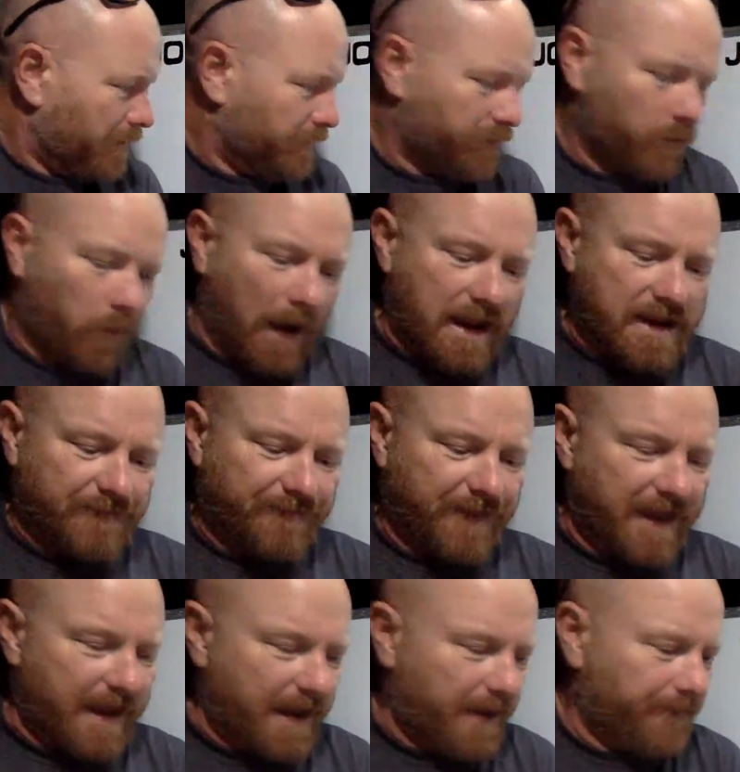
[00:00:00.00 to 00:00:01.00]
the wave
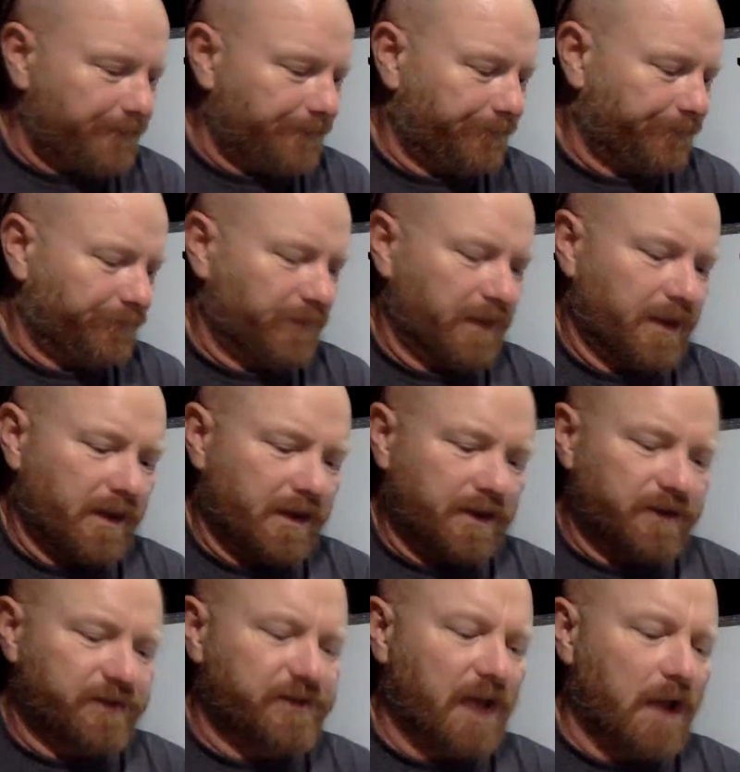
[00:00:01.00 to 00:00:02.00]
here.
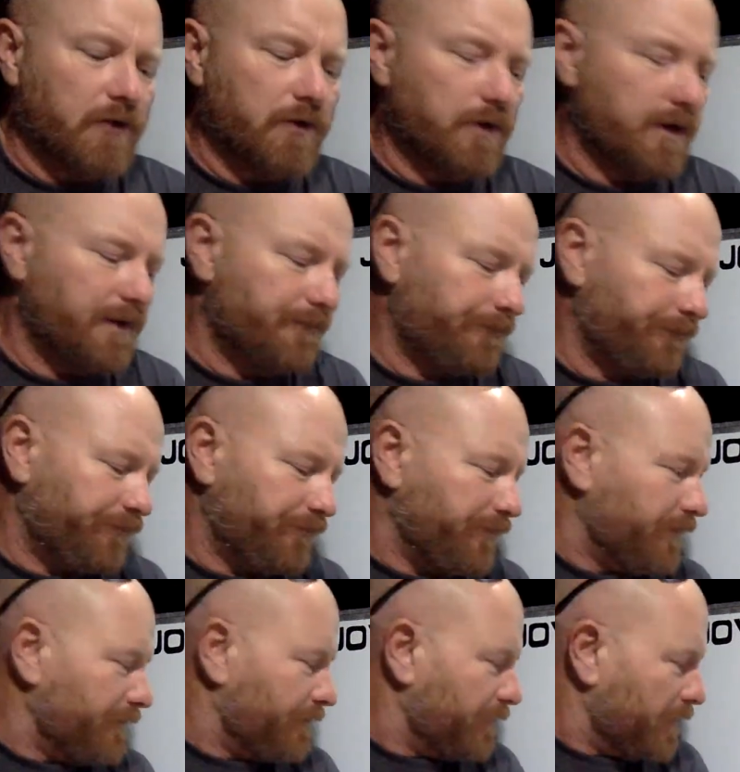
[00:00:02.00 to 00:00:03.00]
So
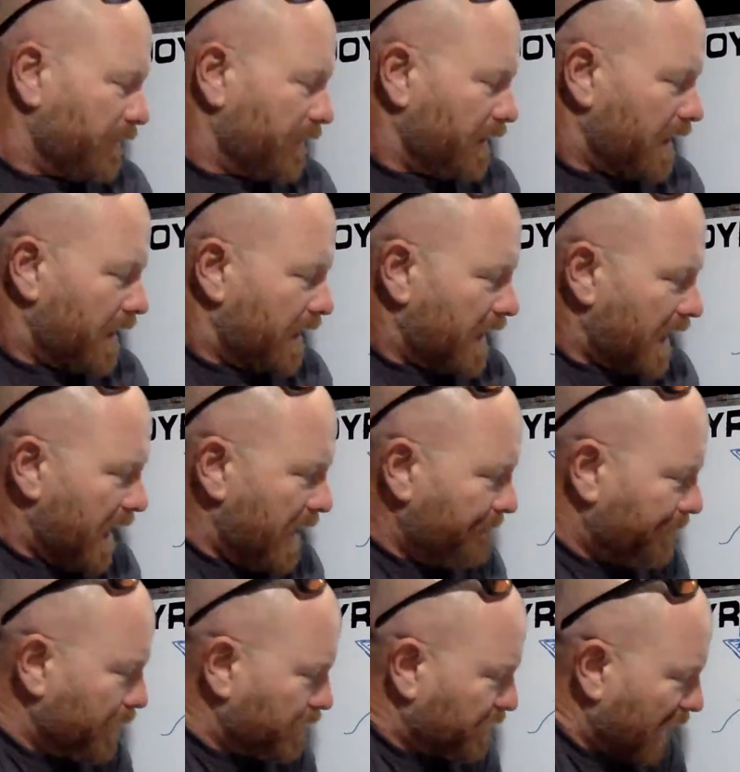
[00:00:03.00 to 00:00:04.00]

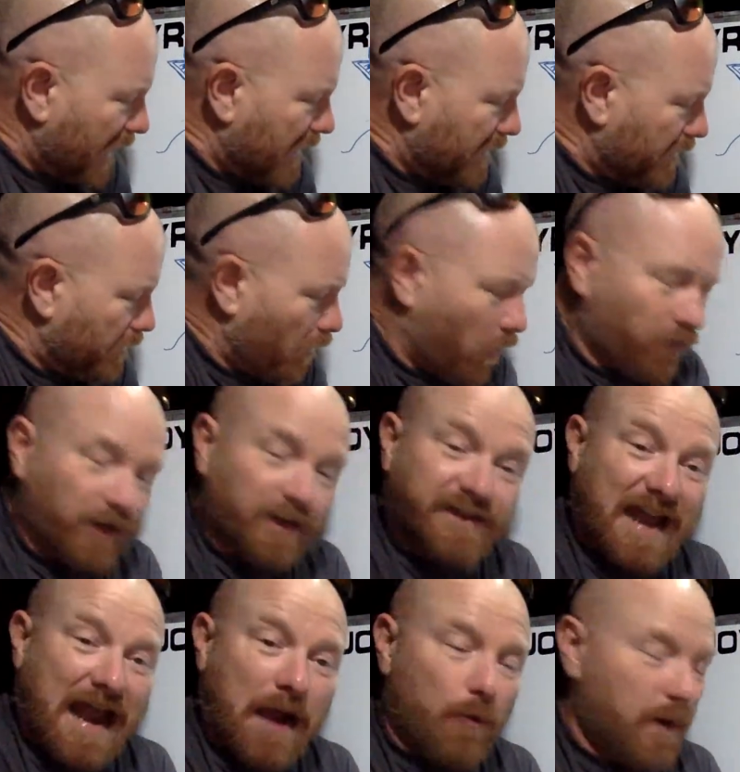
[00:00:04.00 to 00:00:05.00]
if you take on the
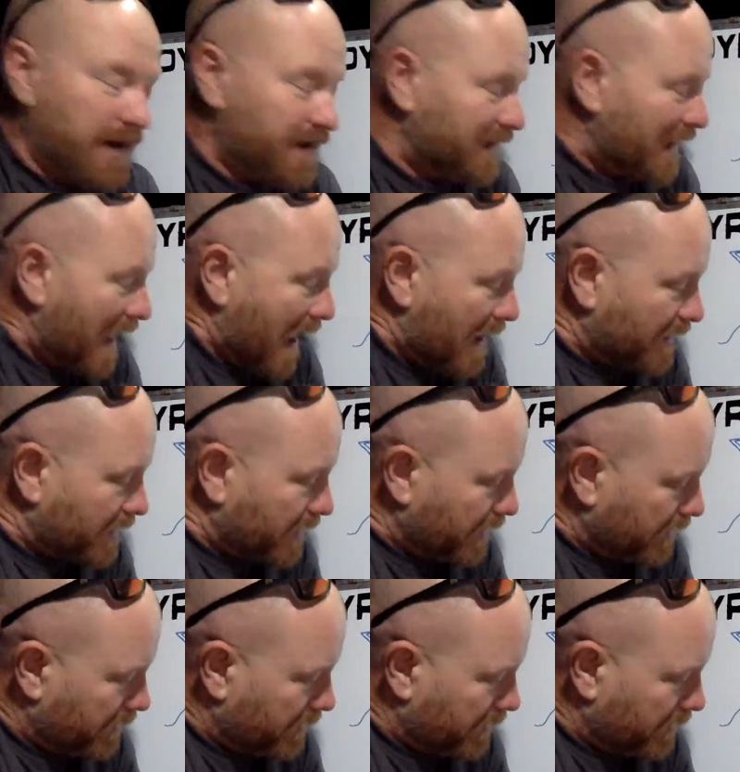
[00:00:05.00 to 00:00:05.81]
downwind leg,